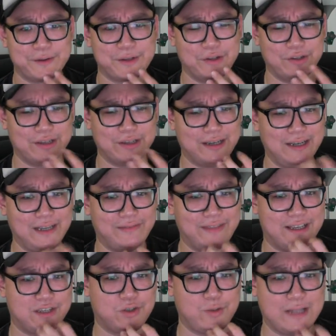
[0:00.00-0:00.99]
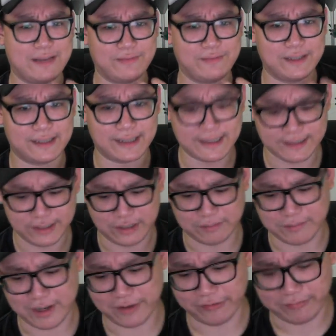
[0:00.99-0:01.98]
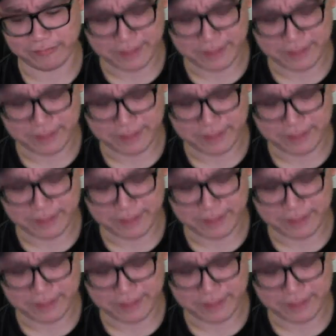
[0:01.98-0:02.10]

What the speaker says: You know, they leave that sweet aftertaste in your mouth.